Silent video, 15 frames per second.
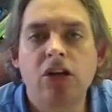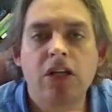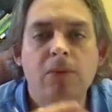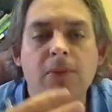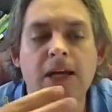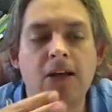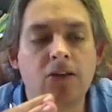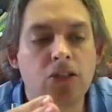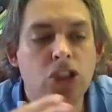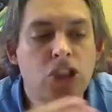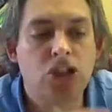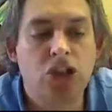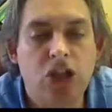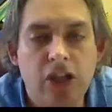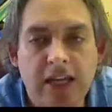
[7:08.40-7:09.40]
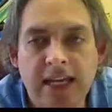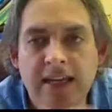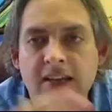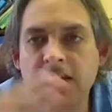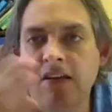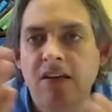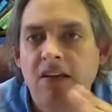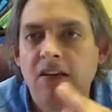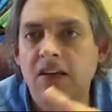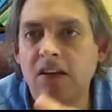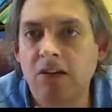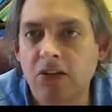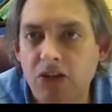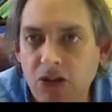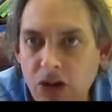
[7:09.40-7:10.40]
about strong acids
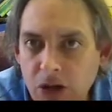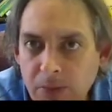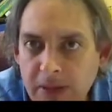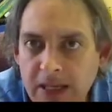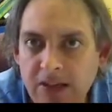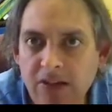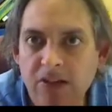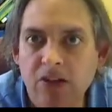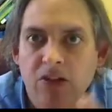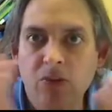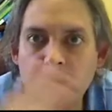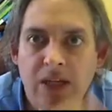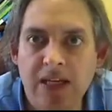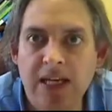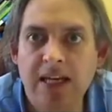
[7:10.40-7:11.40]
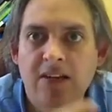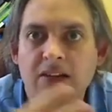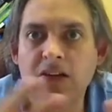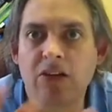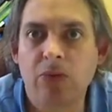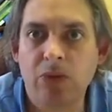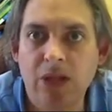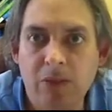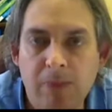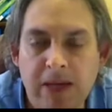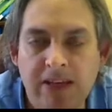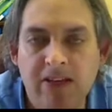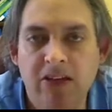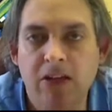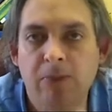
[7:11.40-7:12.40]
and strong bases, weak acids and weak
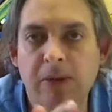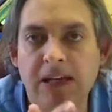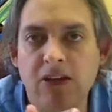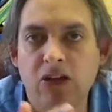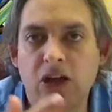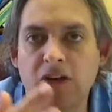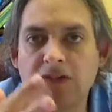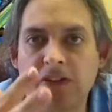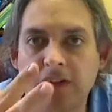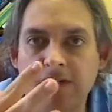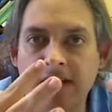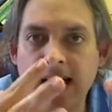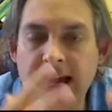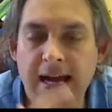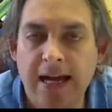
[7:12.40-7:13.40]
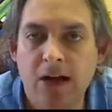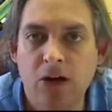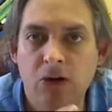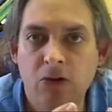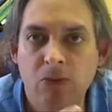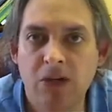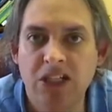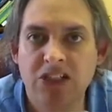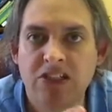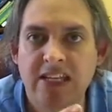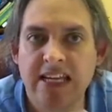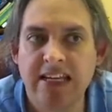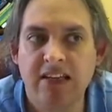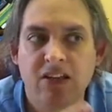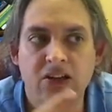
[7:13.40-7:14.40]
bases based off of how much
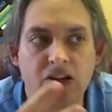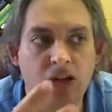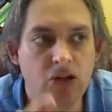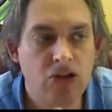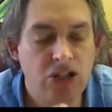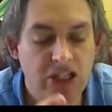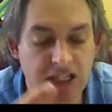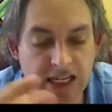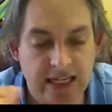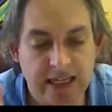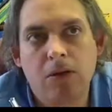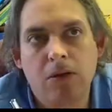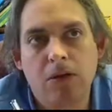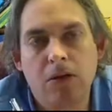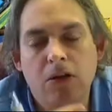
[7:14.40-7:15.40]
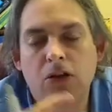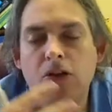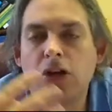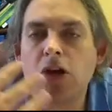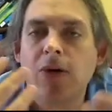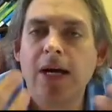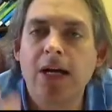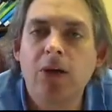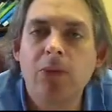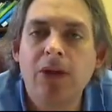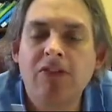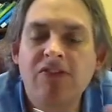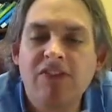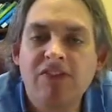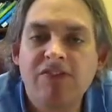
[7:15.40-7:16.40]
they dissociate. So how do we
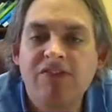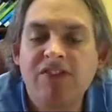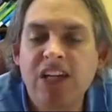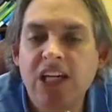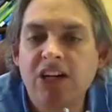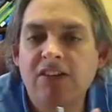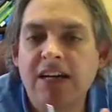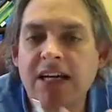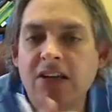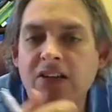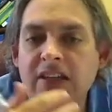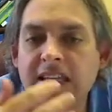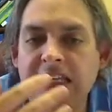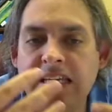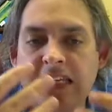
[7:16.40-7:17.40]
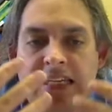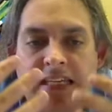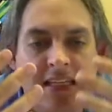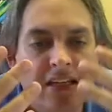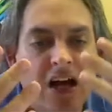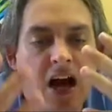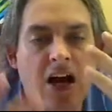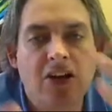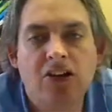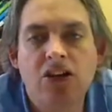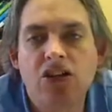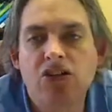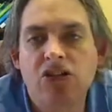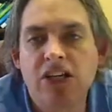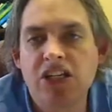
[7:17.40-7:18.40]
figure out the
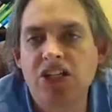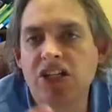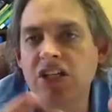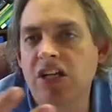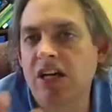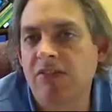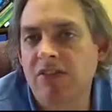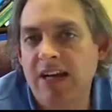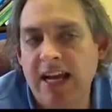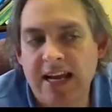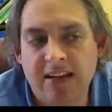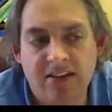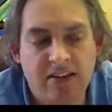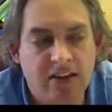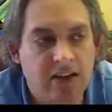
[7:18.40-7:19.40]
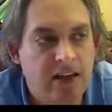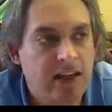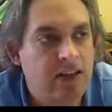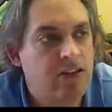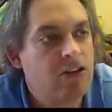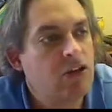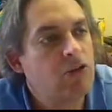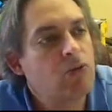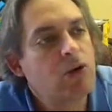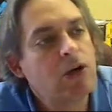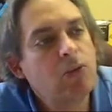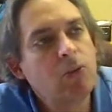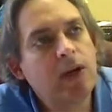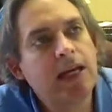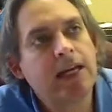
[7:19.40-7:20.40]
concentration of an acid? And so
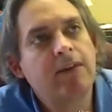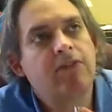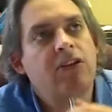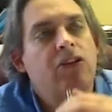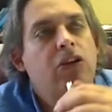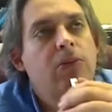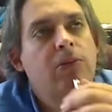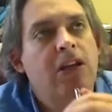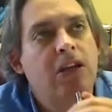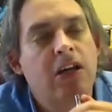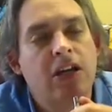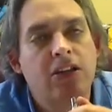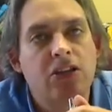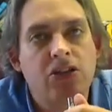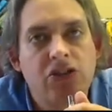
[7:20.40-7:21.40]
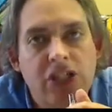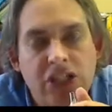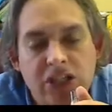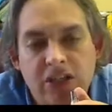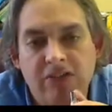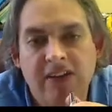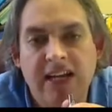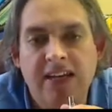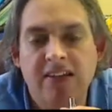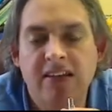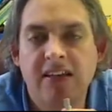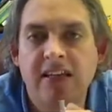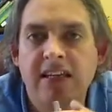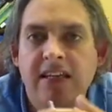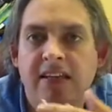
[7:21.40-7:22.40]
one way of determining concentration of
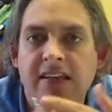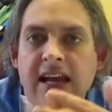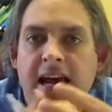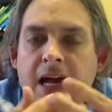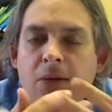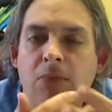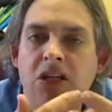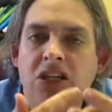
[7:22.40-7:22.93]
acid is how much